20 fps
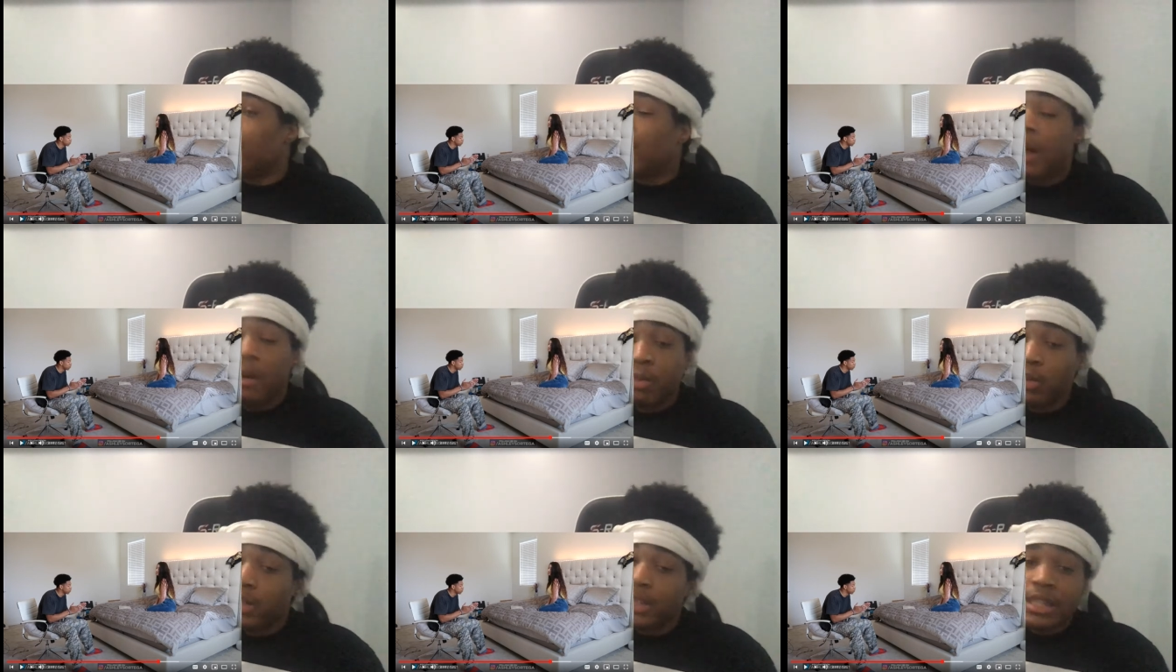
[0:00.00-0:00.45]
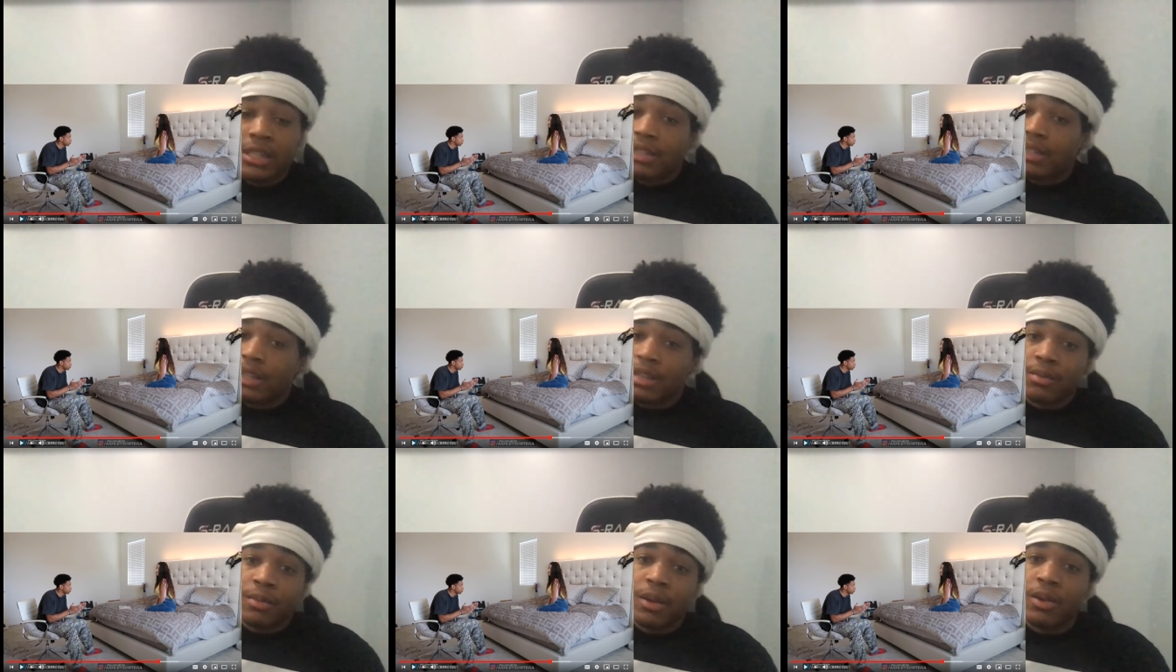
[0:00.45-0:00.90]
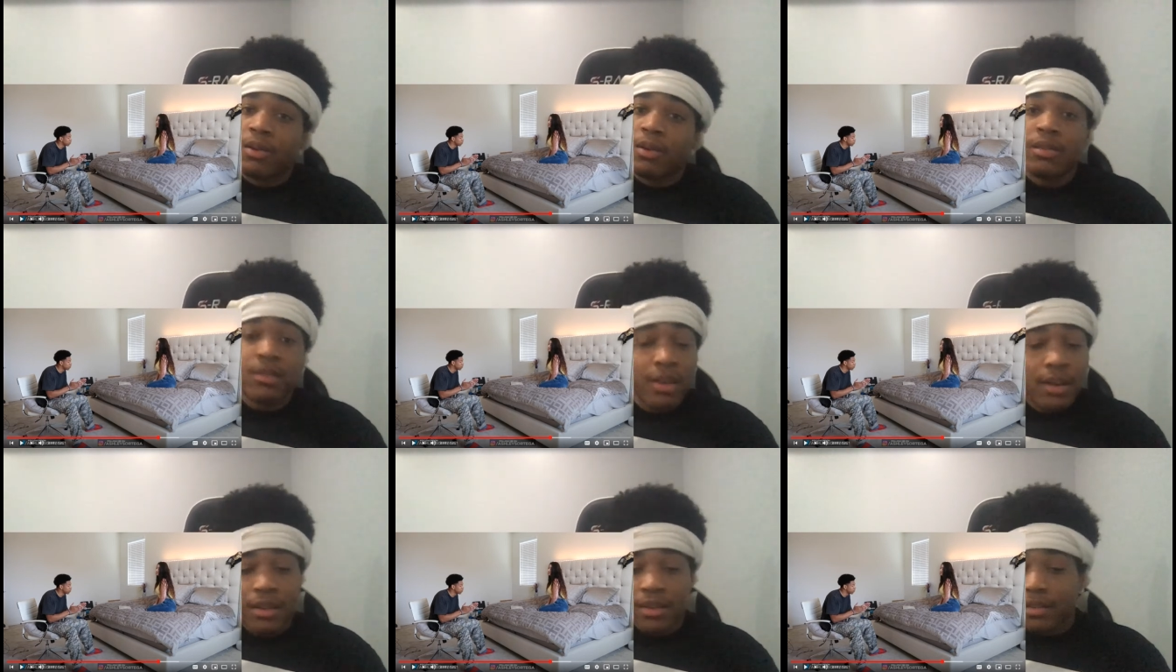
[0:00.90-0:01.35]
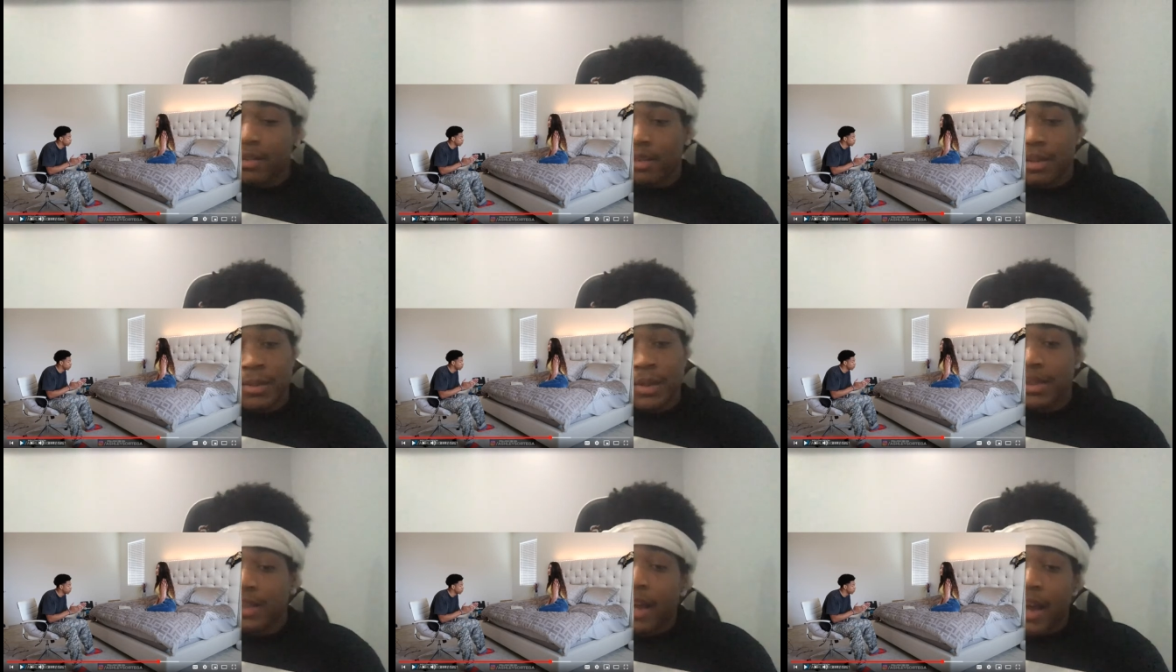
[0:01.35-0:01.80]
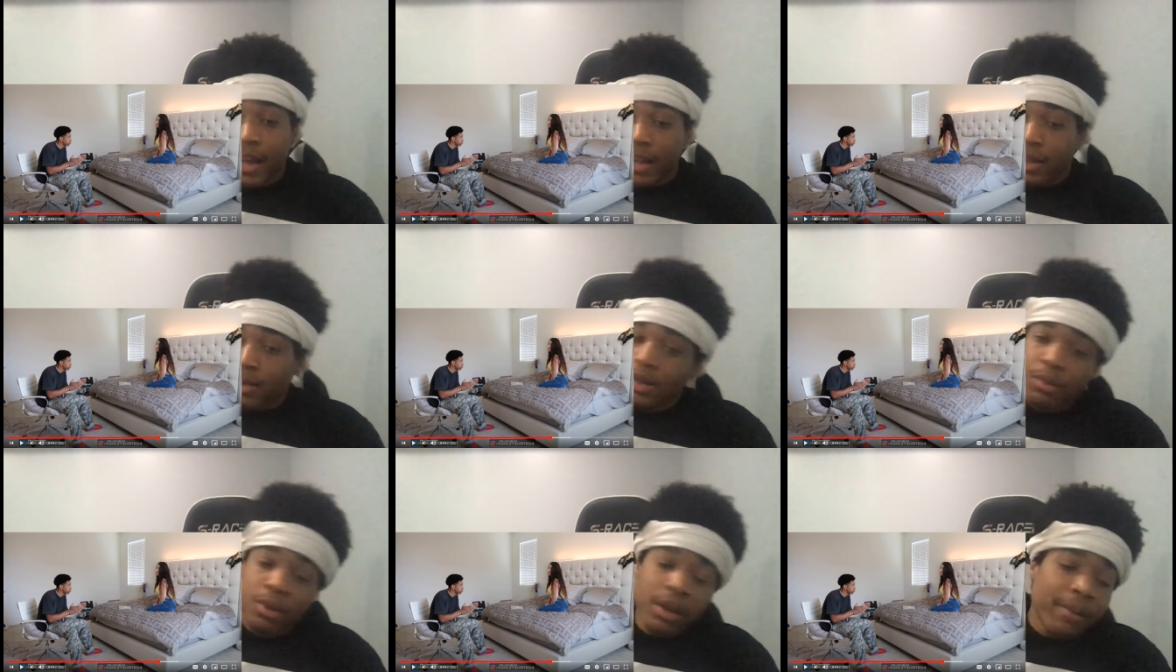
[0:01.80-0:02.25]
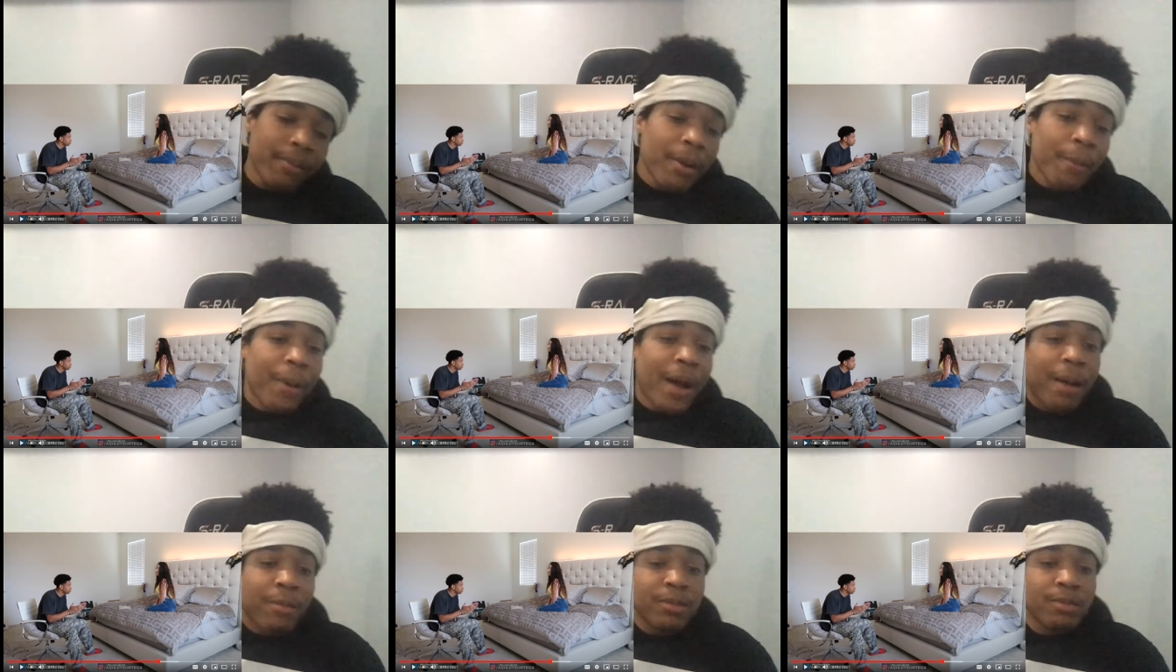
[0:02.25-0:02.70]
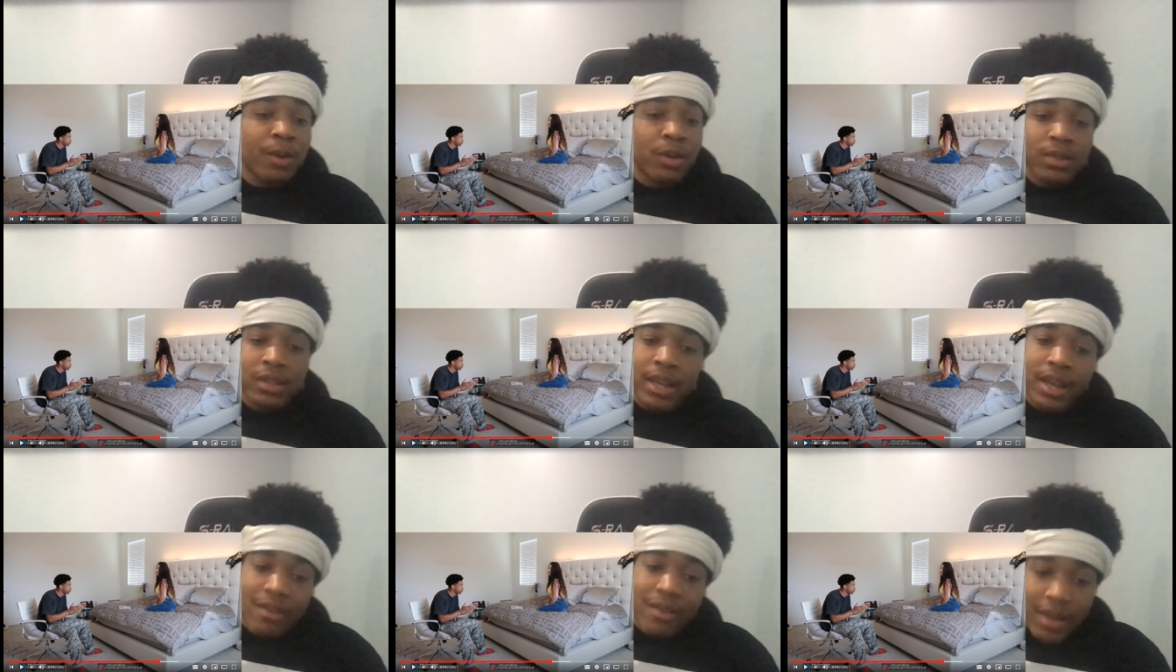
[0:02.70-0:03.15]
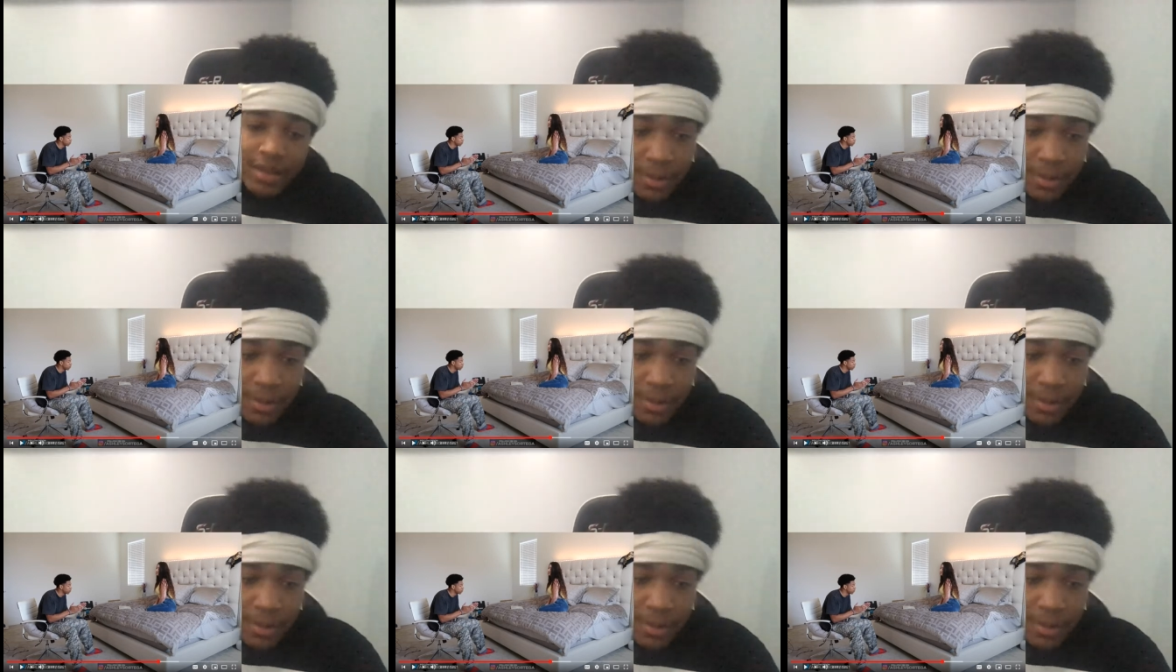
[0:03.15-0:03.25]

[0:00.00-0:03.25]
I'm, I'm with the shit, bro. I'm a thought. What, what, what Pop Smoke said?